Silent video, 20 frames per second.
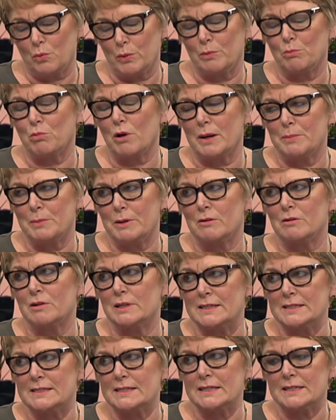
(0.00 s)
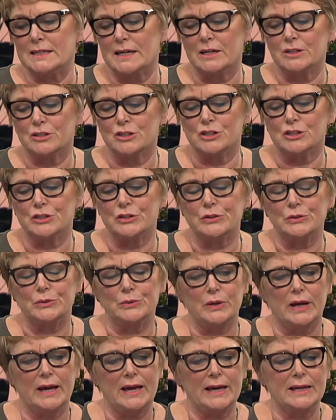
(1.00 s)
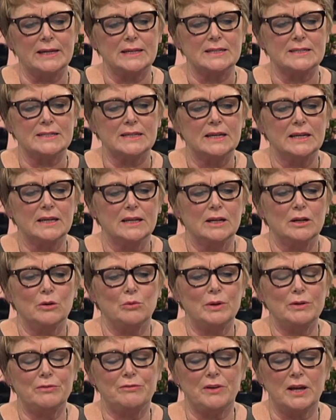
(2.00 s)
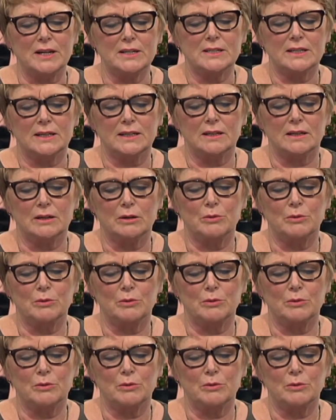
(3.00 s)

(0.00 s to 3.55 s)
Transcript: we're primarily set out to do, and we're funding,